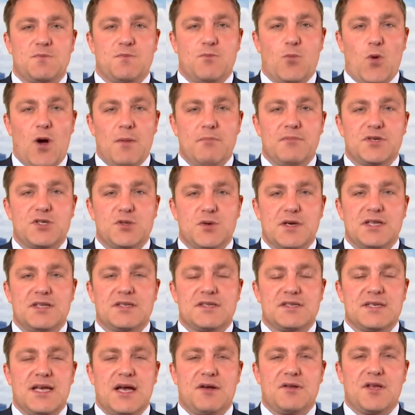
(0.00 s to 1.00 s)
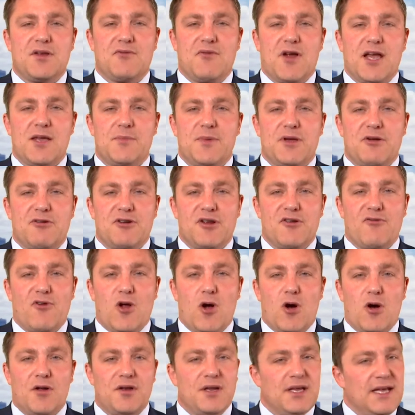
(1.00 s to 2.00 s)
one between Saudi Arabia and
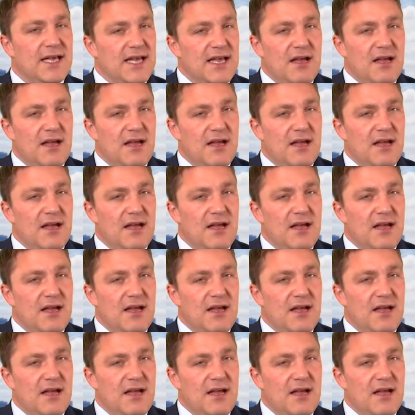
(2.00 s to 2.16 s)
Iran,